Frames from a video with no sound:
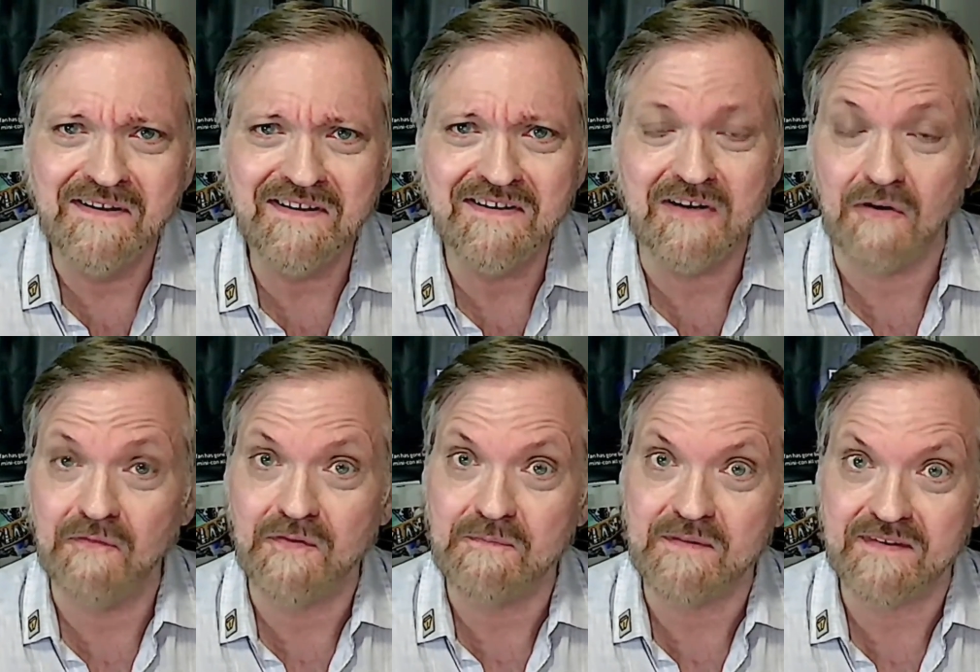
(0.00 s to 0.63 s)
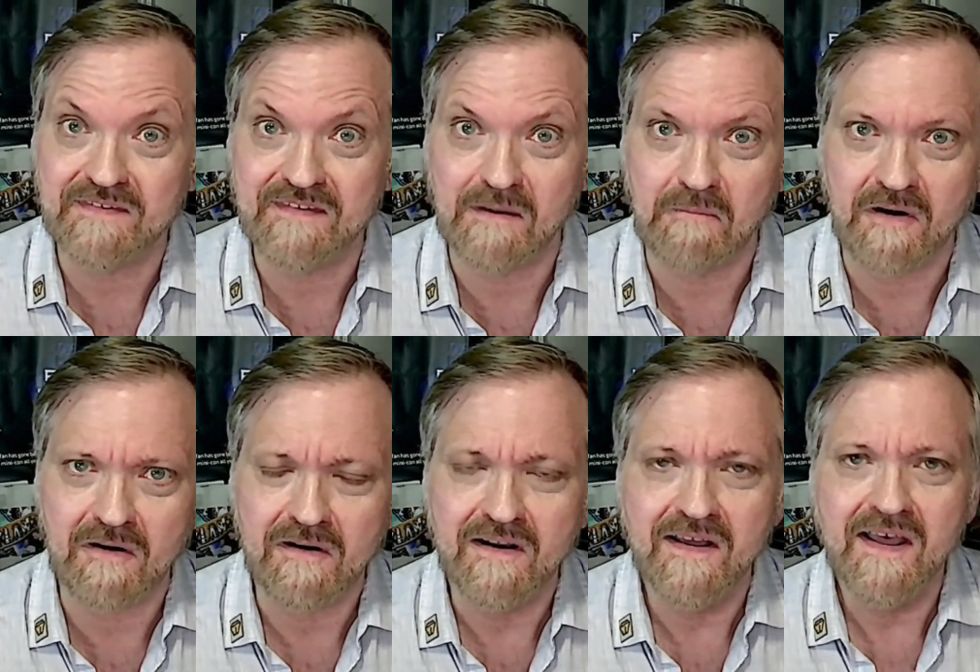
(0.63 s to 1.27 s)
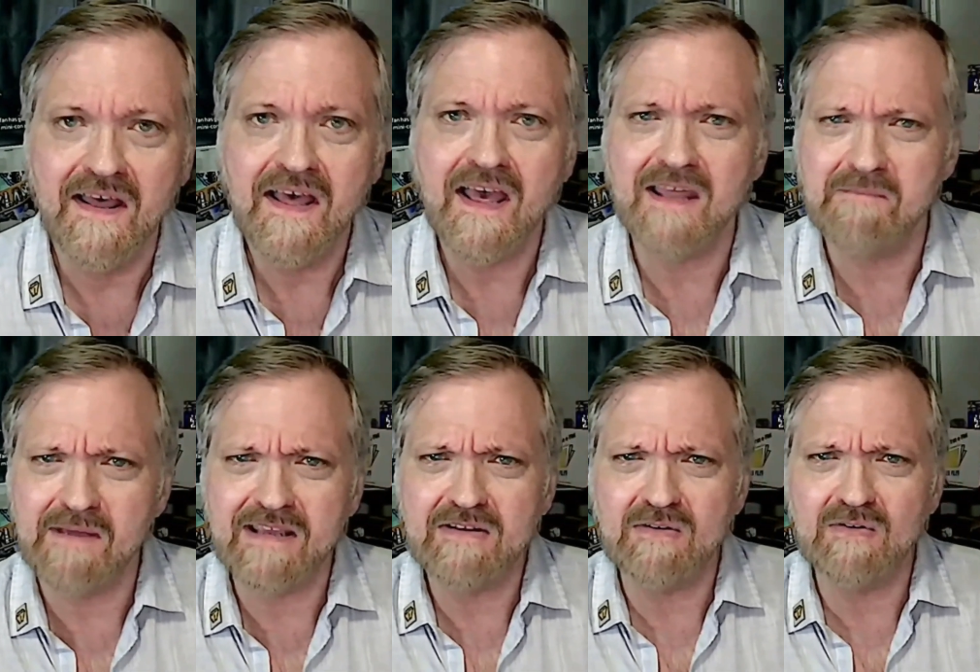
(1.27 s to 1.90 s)
you know, from the summer and
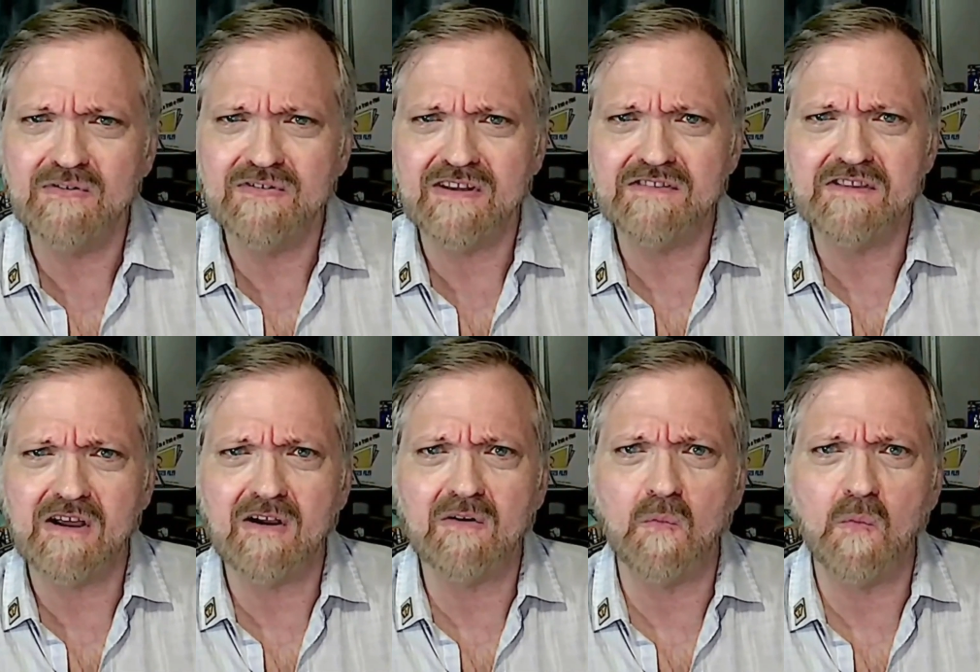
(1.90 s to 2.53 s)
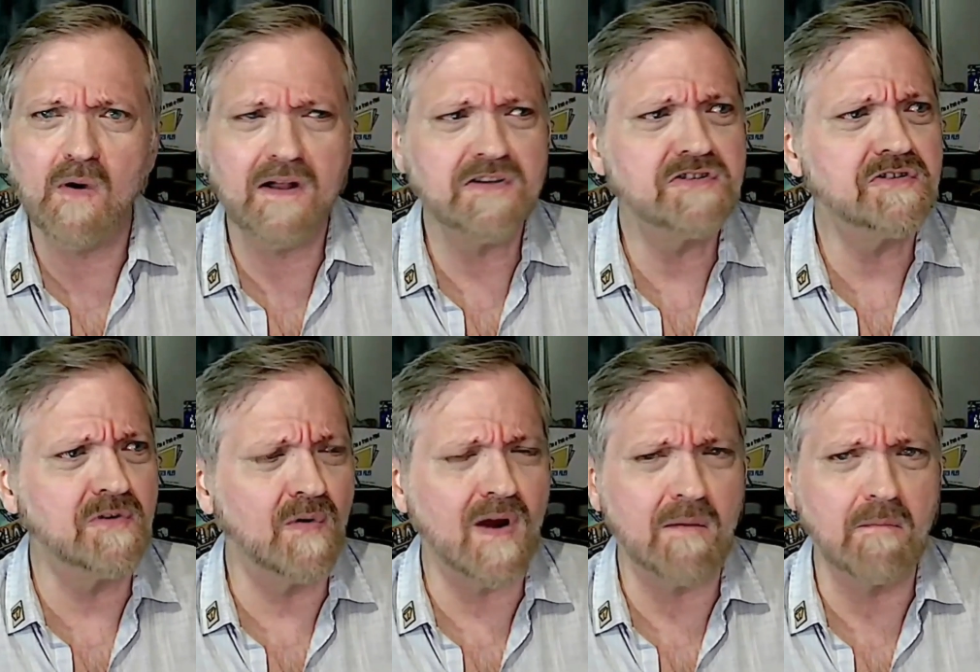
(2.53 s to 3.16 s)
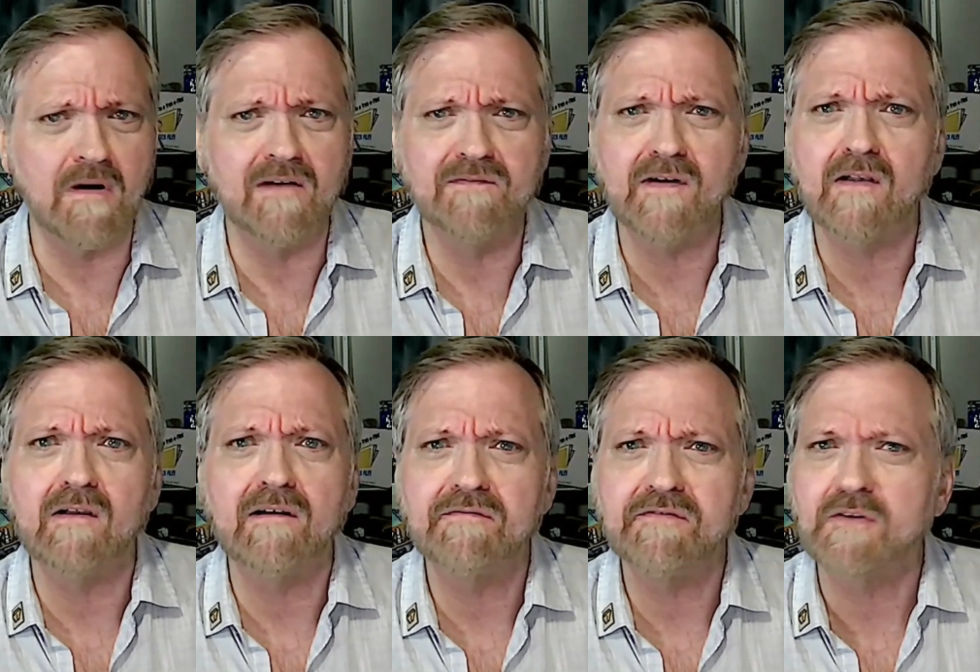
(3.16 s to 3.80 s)
make you sit there and watch grandma
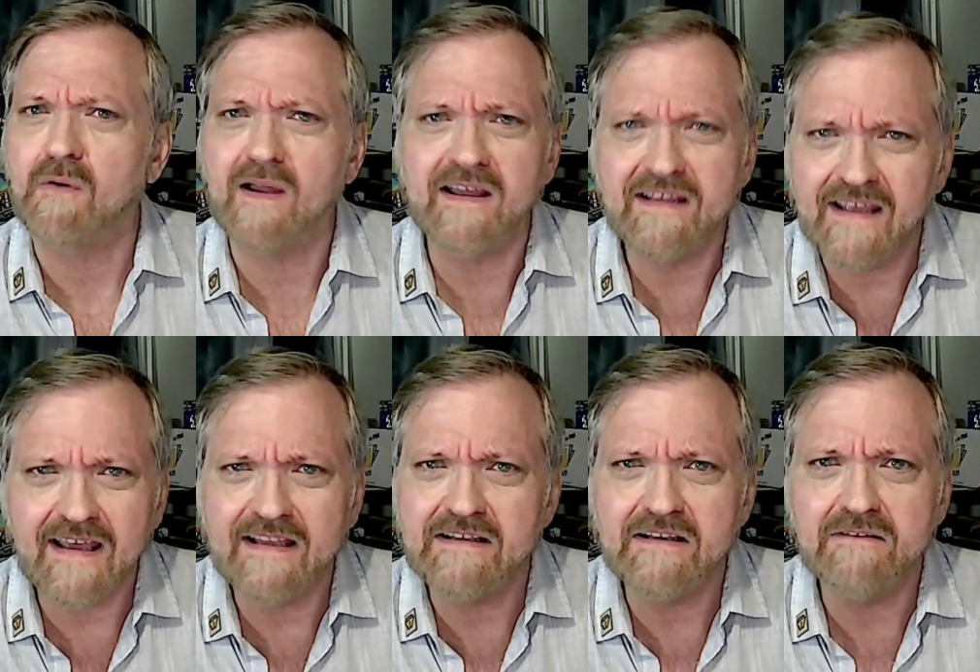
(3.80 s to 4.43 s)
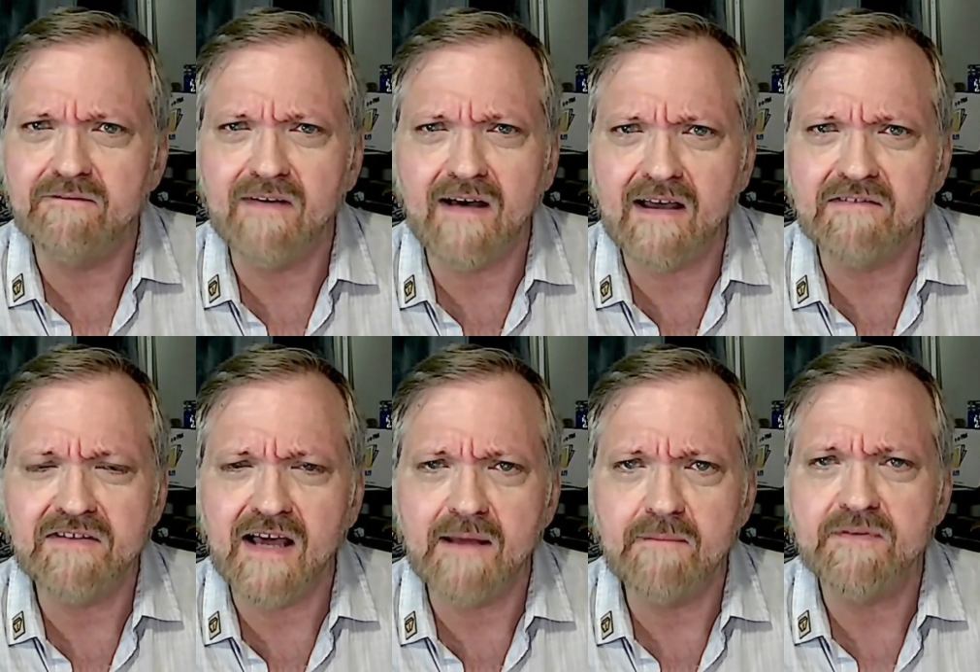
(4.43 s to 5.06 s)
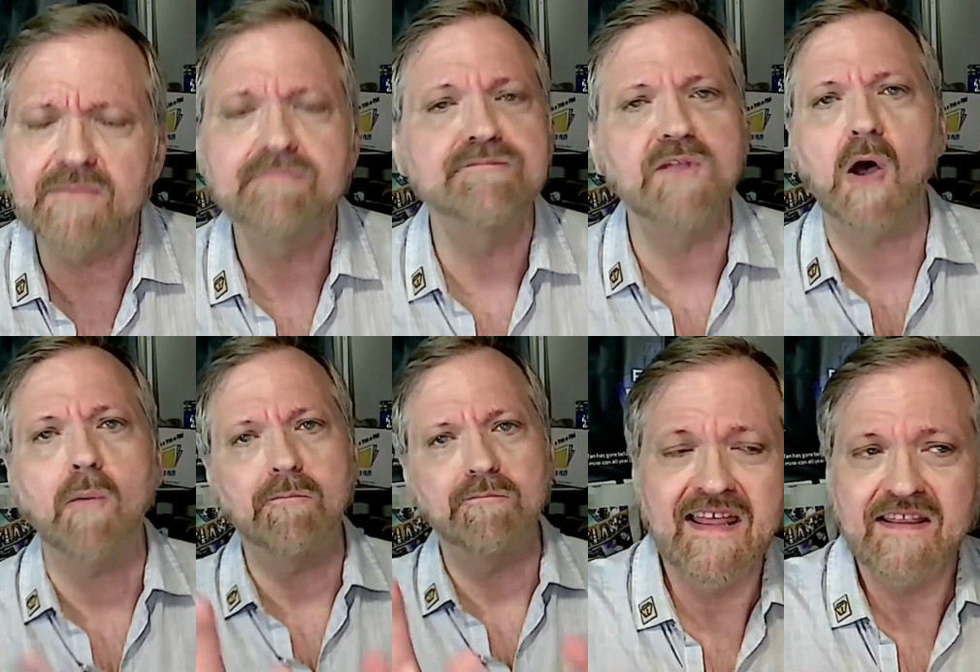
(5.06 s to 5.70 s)
fall off the Grand Canyon five times? No.
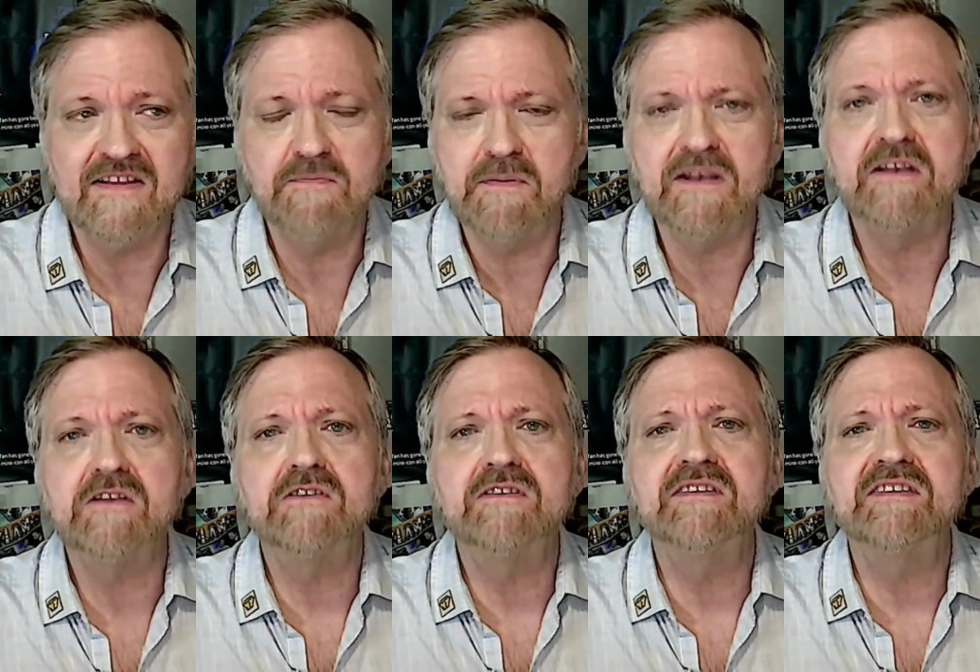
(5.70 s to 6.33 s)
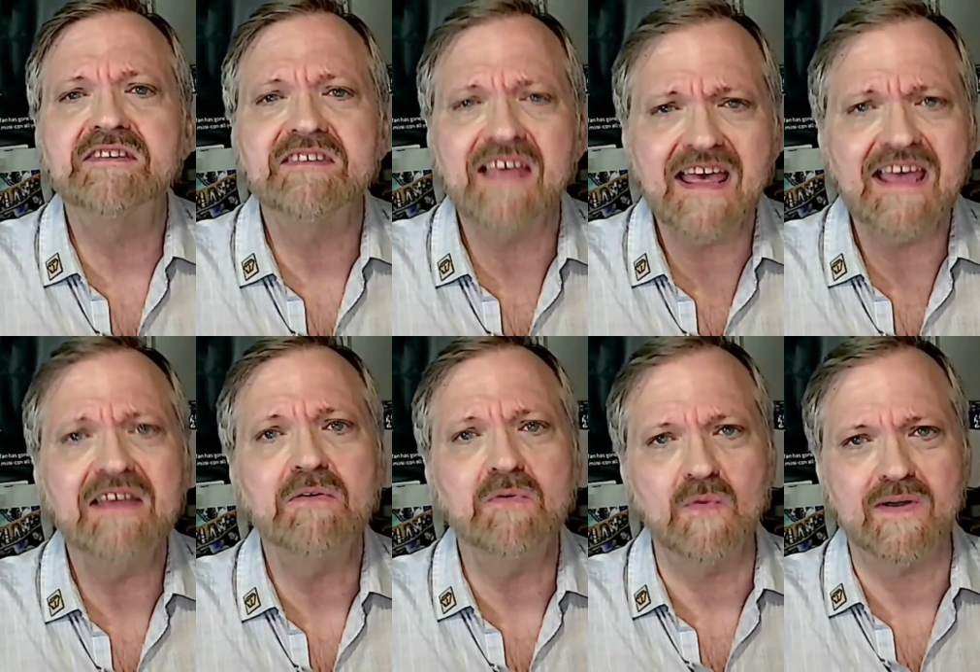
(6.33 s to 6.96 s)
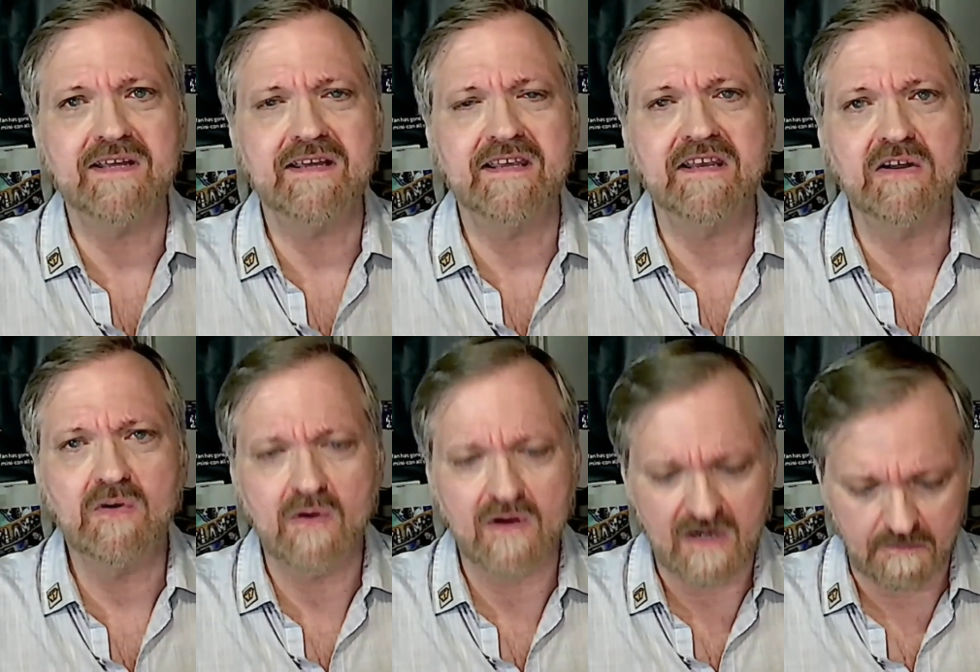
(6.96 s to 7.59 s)
It's been an insane week, an
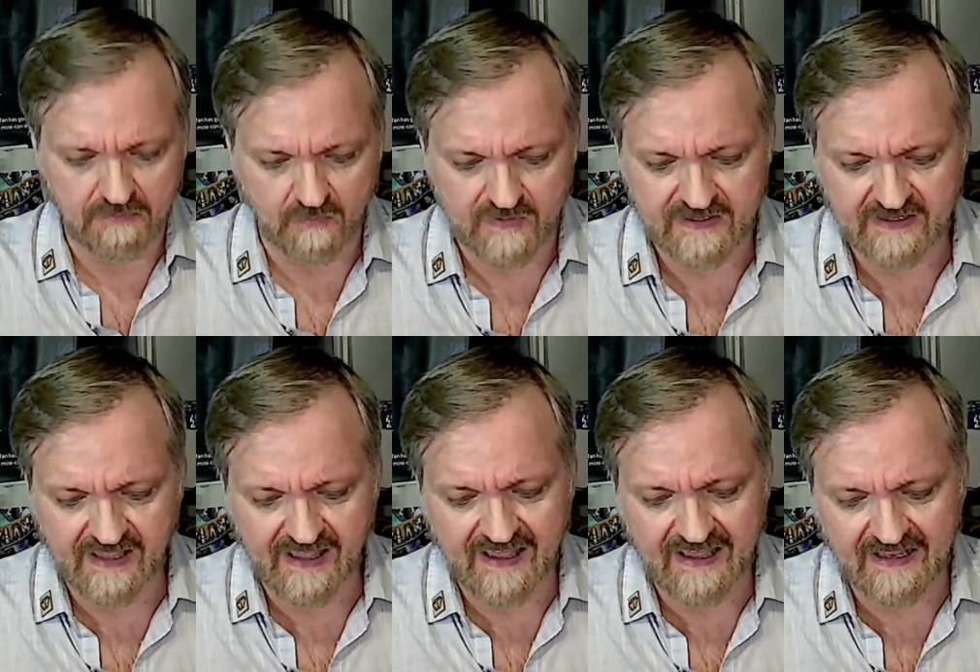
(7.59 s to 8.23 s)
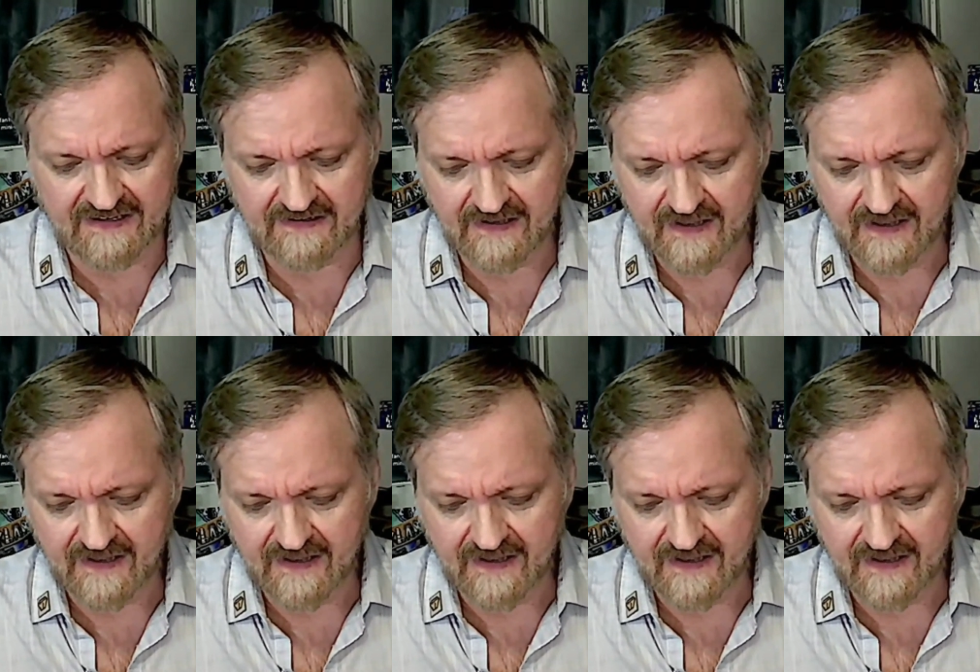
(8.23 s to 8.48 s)
incredible week. And